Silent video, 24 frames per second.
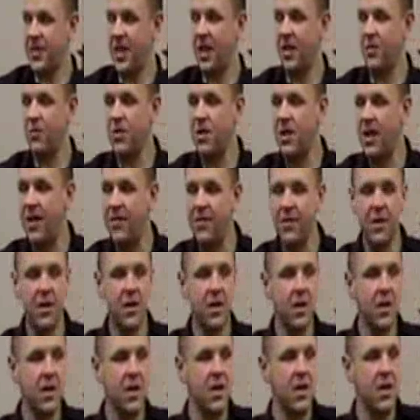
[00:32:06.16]
And we're
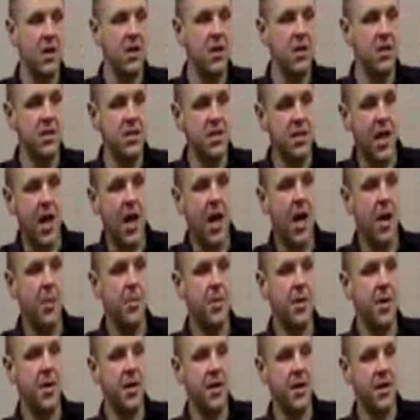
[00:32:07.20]
never stop
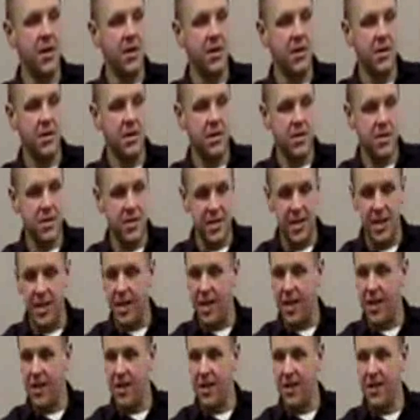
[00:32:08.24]

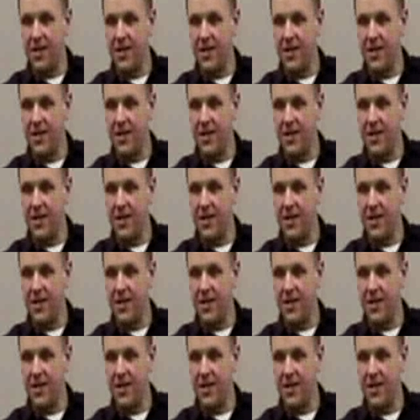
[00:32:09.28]
seeking